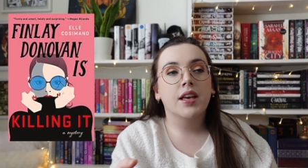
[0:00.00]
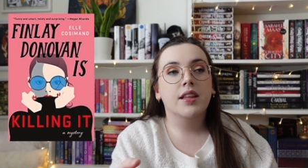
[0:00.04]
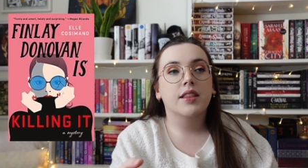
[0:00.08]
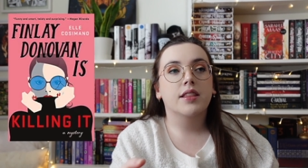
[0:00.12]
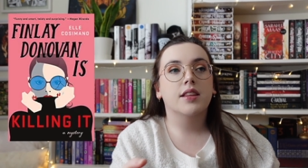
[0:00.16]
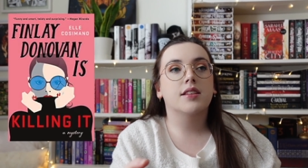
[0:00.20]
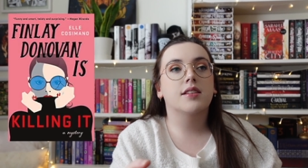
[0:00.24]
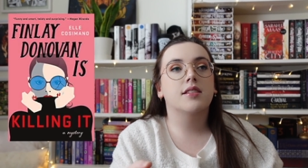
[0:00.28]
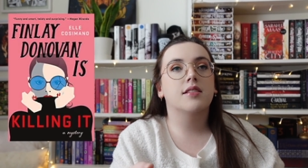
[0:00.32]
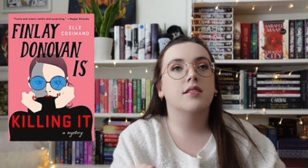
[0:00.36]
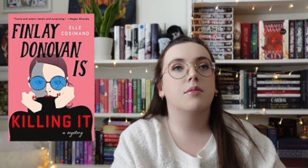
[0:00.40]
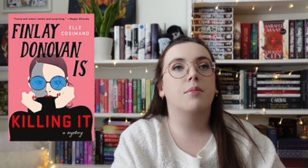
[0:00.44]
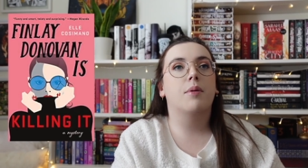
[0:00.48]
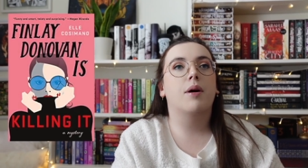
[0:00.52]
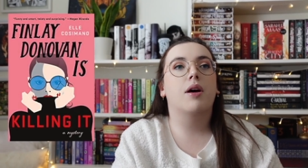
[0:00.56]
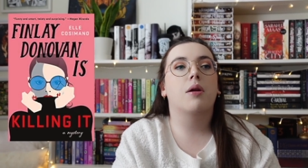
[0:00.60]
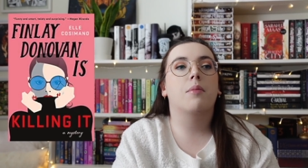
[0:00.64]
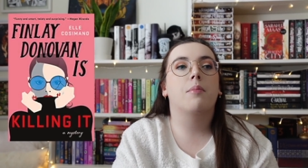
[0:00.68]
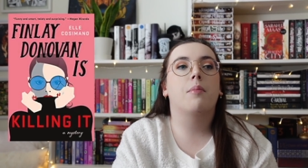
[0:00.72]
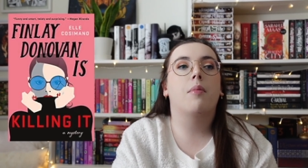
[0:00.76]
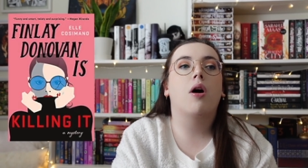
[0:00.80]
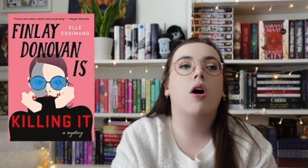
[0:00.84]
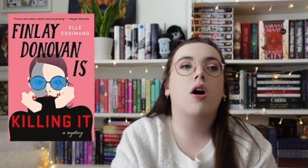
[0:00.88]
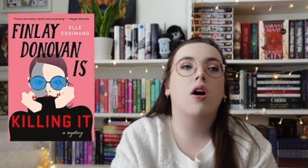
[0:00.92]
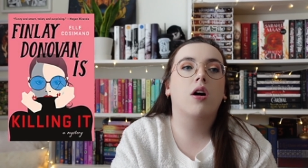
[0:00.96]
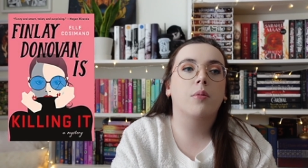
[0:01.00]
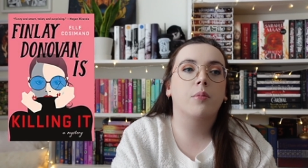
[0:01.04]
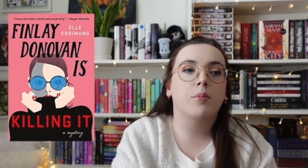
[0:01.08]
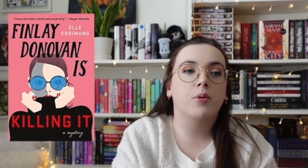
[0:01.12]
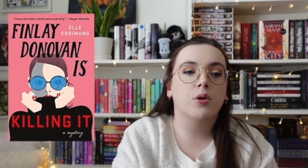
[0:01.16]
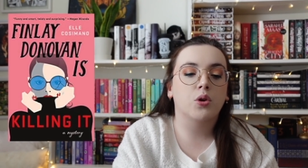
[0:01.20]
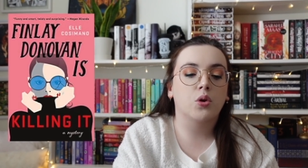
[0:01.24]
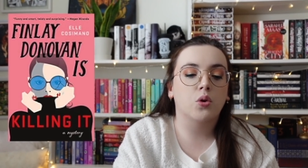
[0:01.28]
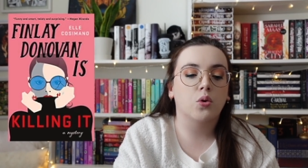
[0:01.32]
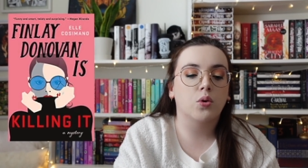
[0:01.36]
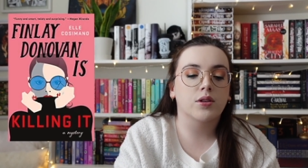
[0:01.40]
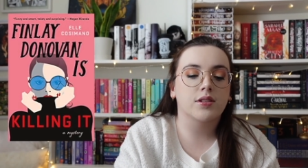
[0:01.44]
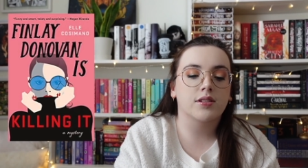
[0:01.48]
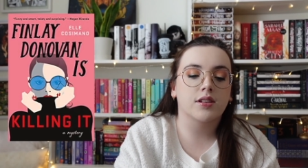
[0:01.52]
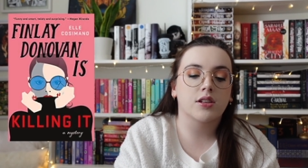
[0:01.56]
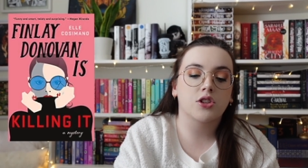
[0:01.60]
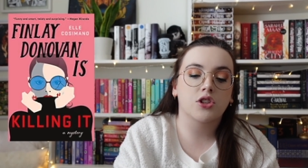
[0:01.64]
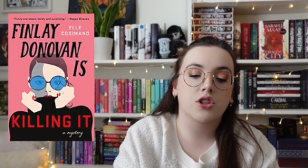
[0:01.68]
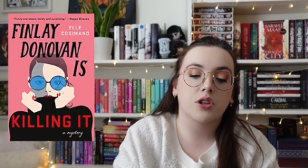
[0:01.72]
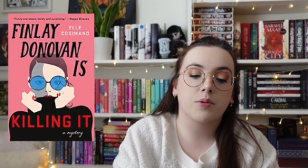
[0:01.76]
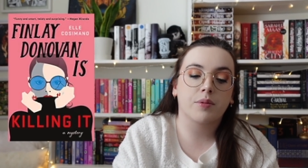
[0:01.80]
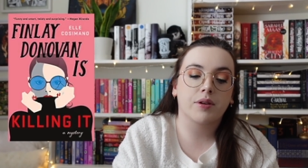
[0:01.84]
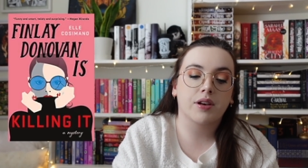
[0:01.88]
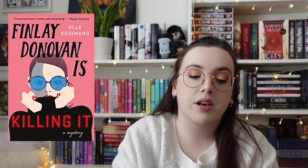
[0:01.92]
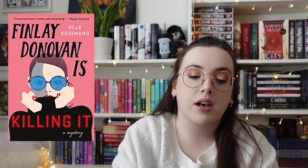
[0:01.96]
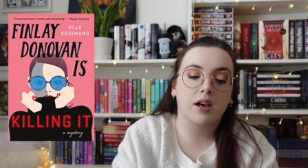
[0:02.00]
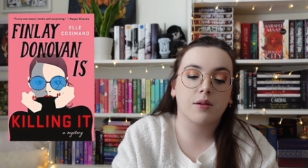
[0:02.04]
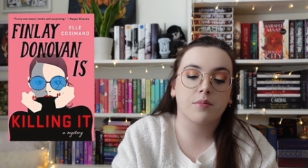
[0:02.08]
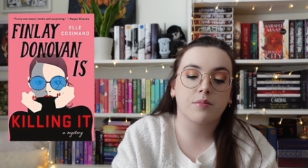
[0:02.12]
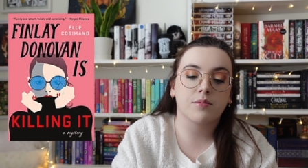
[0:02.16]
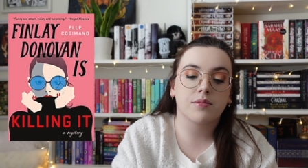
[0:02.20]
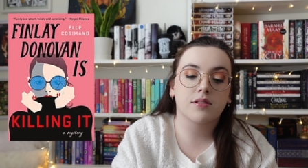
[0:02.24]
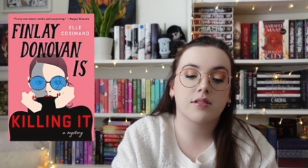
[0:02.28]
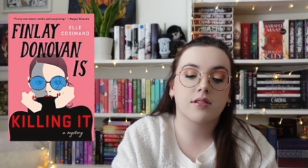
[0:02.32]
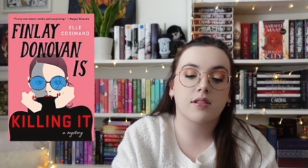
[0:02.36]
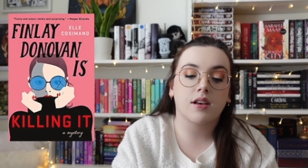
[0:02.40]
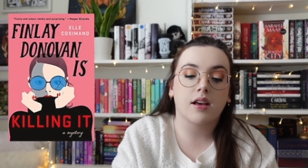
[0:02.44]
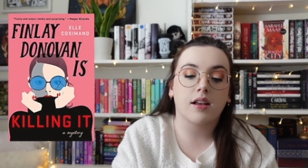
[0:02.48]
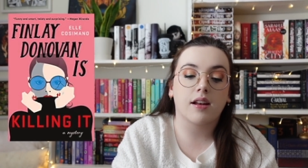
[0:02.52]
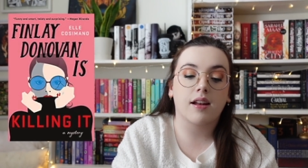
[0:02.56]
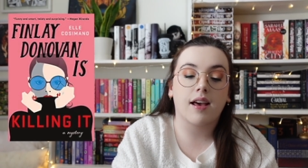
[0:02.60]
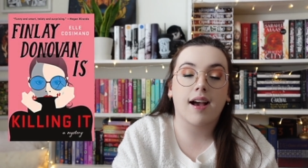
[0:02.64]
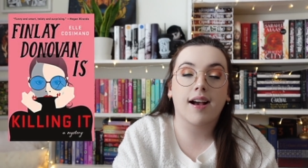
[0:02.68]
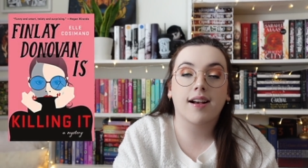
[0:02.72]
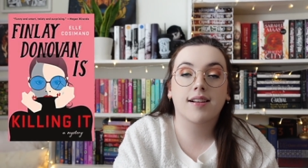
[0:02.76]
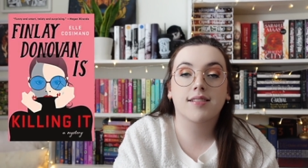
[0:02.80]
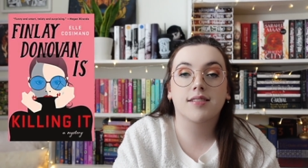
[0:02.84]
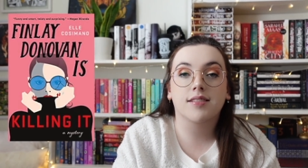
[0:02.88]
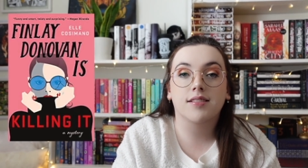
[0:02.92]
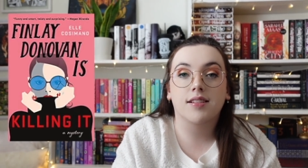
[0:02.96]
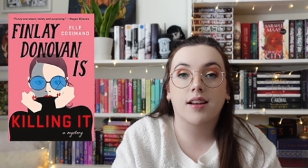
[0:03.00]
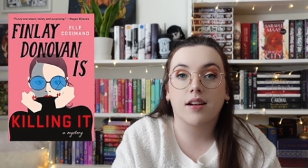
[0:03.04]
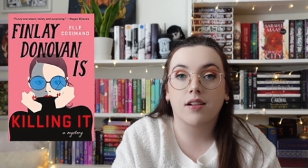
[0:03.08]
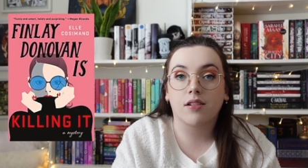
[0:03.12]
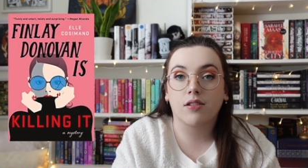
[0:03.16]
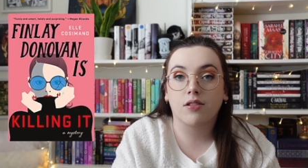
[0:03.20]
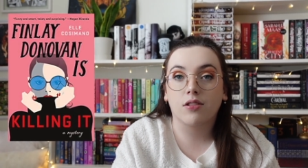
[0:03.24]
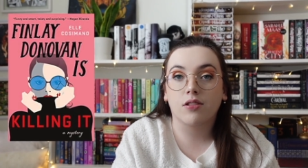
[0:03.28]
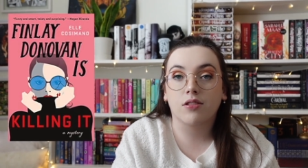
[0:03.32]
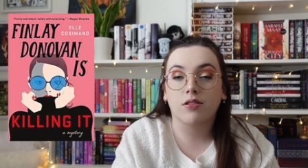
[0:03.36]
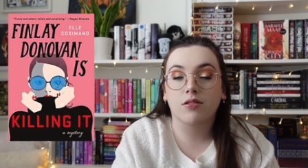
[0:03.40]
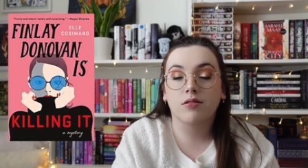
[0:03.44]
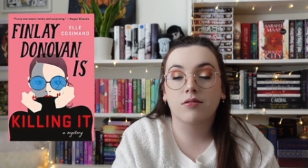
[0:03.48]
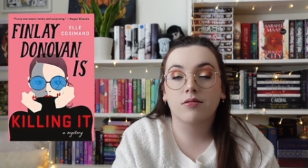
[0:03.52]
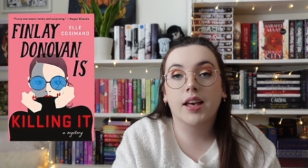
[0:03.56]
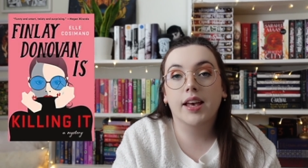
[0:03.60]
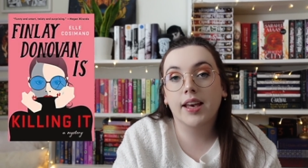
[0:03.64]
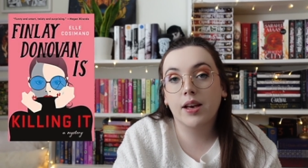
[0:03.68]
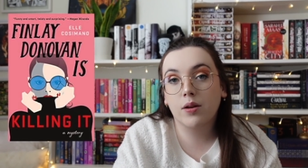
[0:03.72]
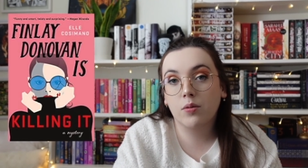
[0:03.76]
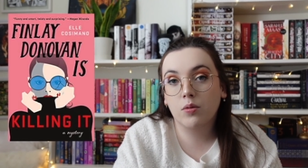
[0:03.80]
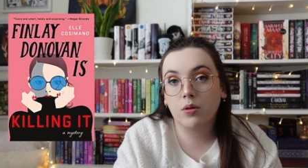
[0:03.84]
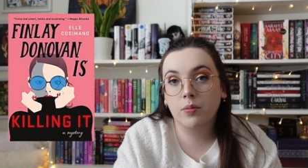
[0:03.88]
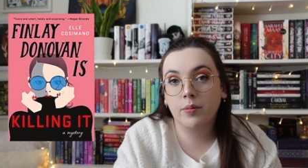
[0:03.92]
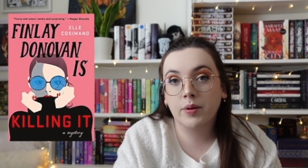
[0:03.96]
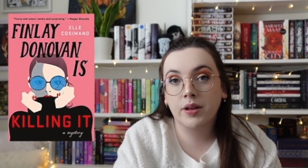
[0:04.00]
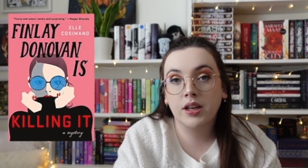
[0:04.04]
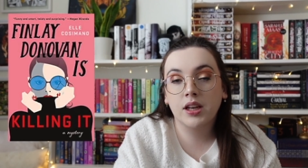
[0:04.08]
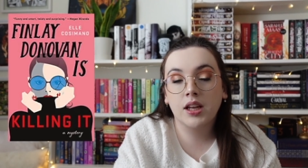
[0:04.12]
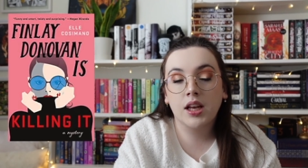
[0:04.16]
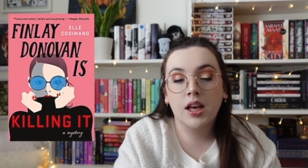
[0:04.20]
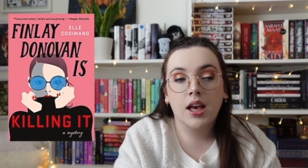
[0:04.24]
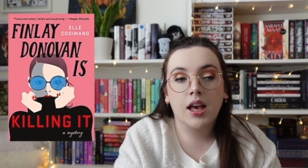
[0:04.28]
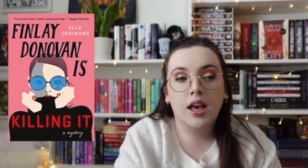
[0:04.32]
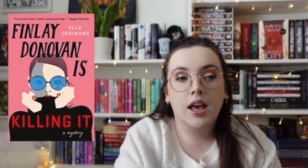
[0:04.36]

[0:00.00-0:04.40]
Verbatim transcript: This is about a mom who essentially becomes an accidental hit woman